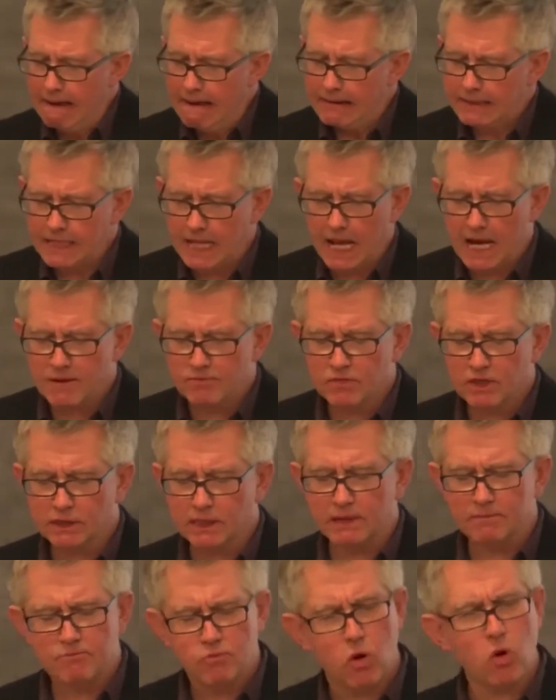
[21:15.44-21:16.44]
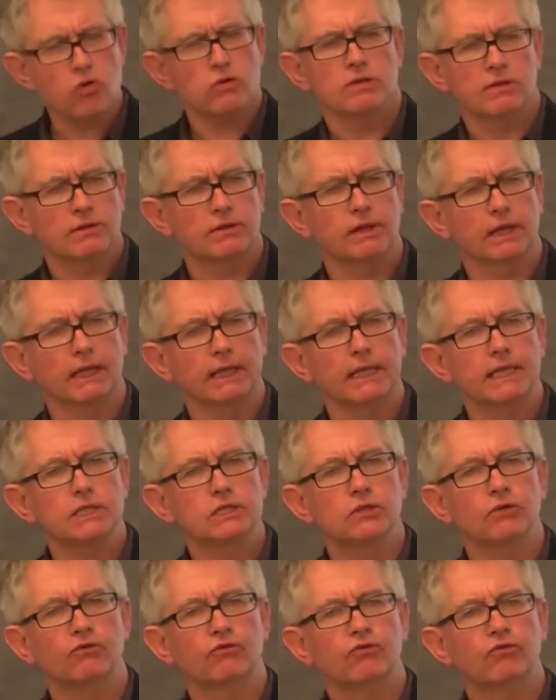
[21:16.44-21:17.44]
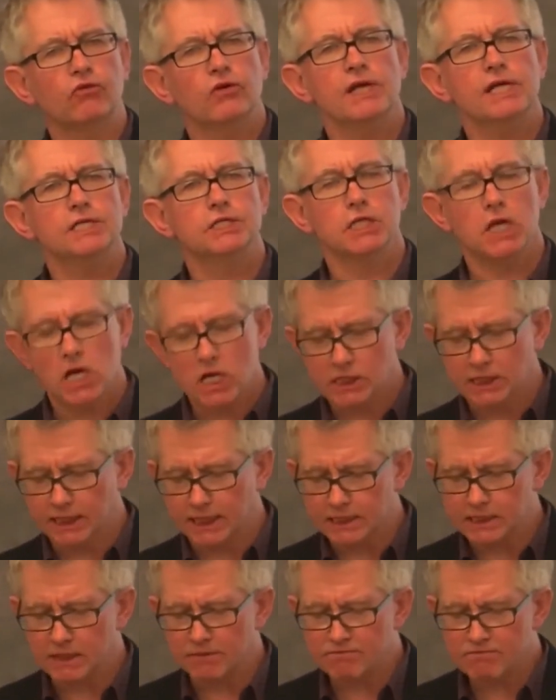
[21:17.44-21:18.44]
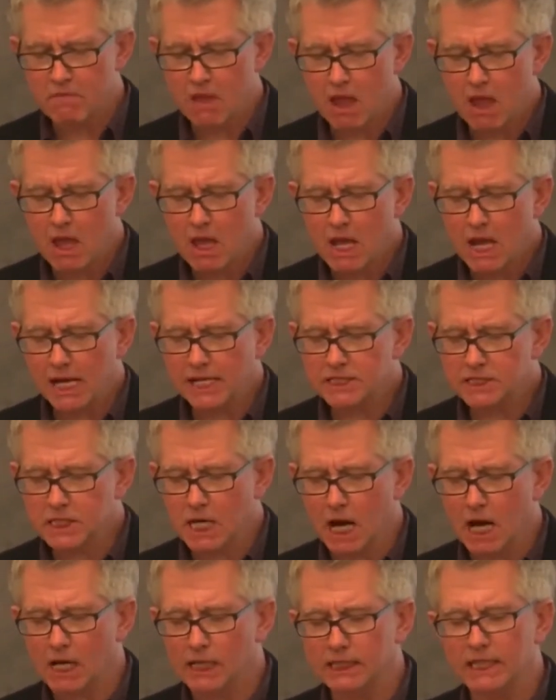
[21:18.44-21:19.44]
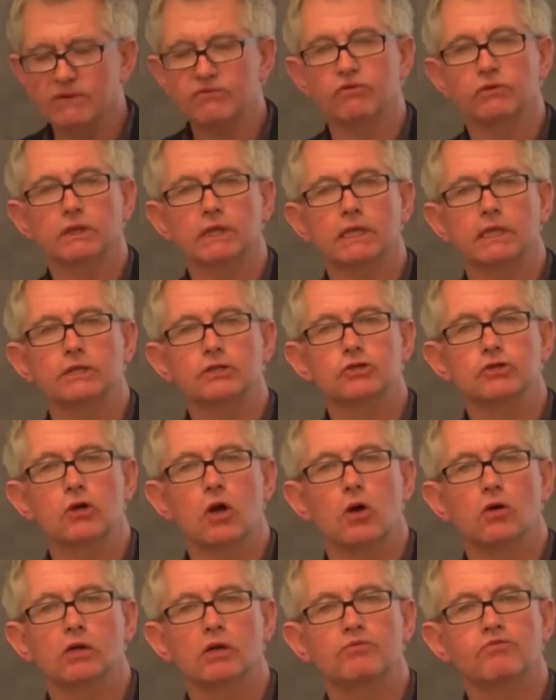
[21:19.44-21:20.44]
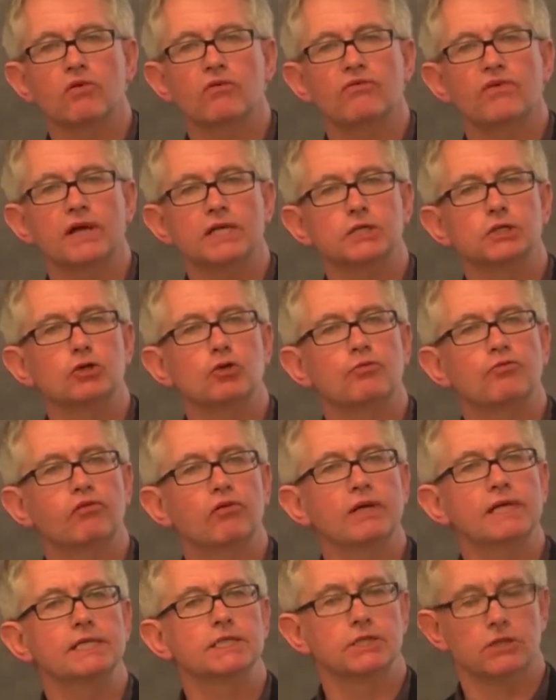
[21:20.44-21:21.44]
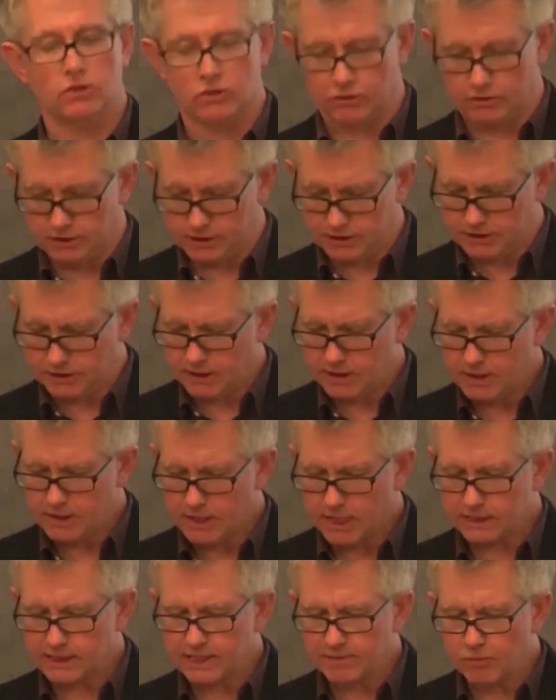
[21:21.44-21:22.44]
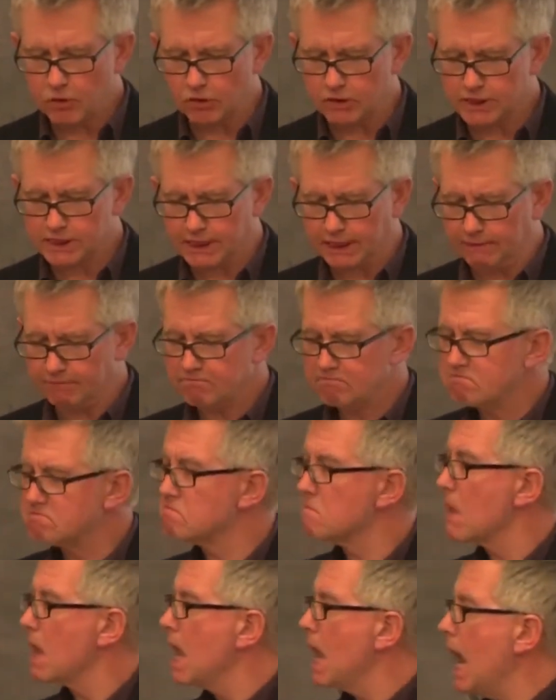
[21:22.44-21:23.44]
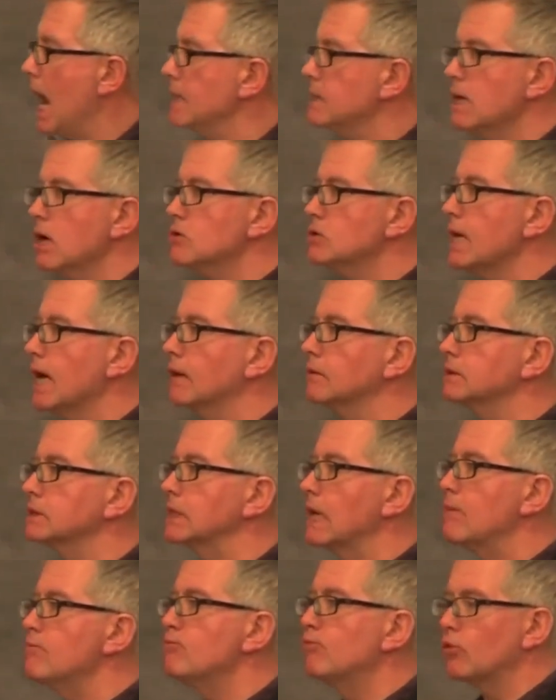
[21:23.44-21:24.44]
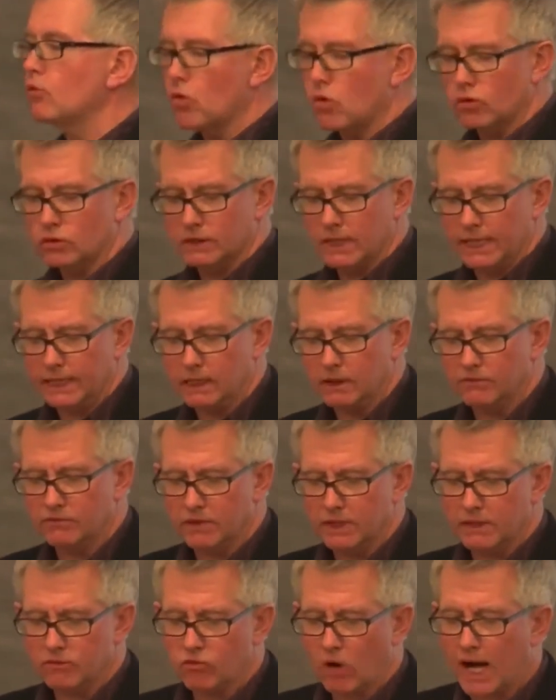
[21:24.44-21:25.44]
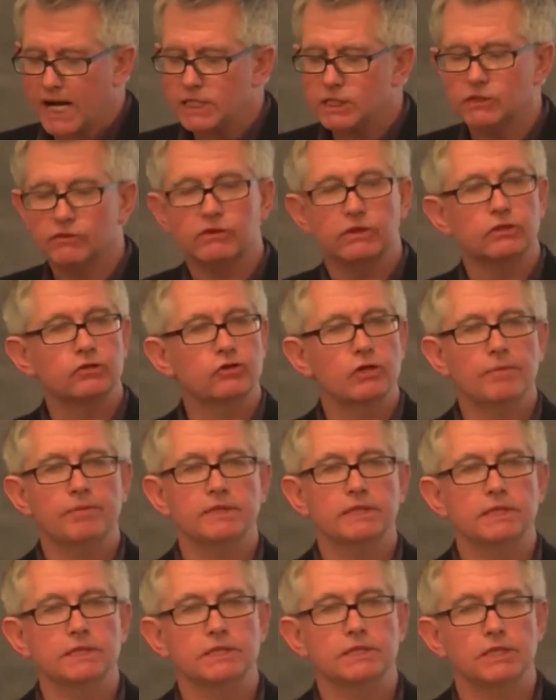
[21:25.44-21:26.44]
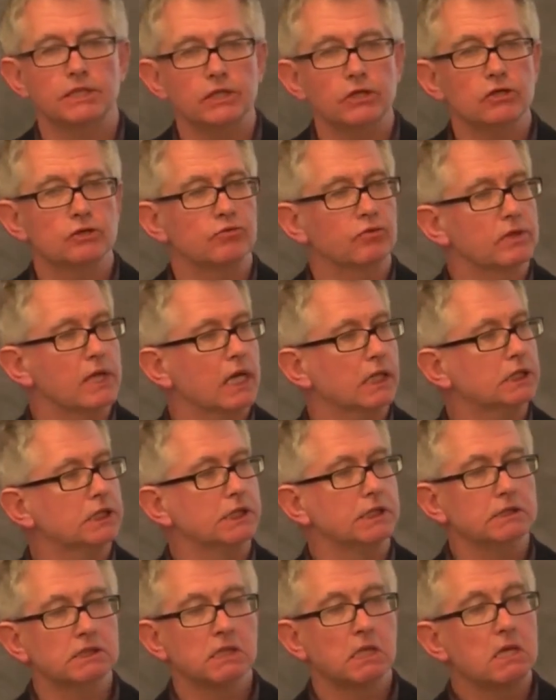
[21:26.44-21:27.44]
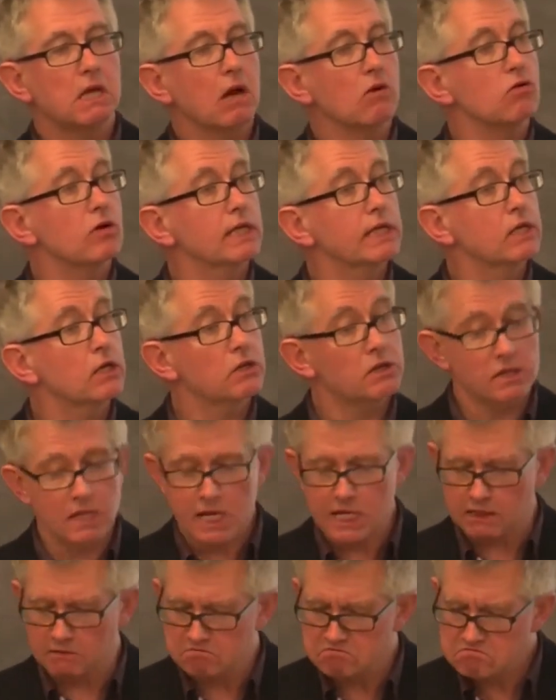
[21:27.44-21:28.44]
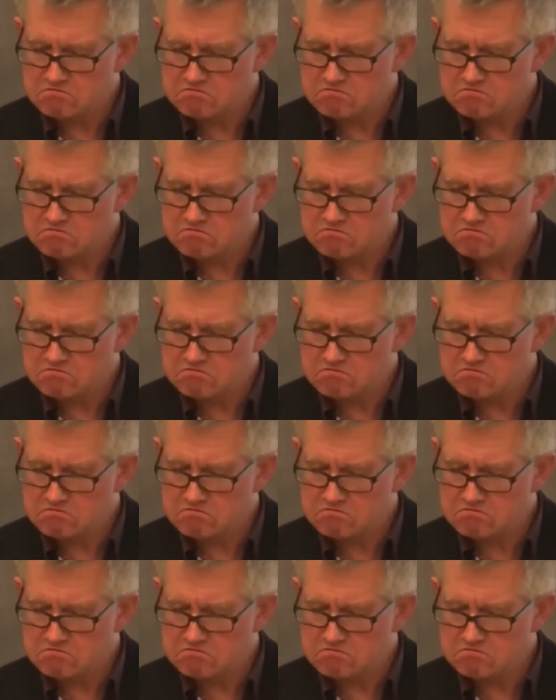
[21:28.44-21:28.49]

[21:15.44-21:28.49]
claim that the important thing is to free journalism entirely from the control of professional priesthoods, as he puts it. And no doubt some broadening of the range of contributors to news productions a really good thing.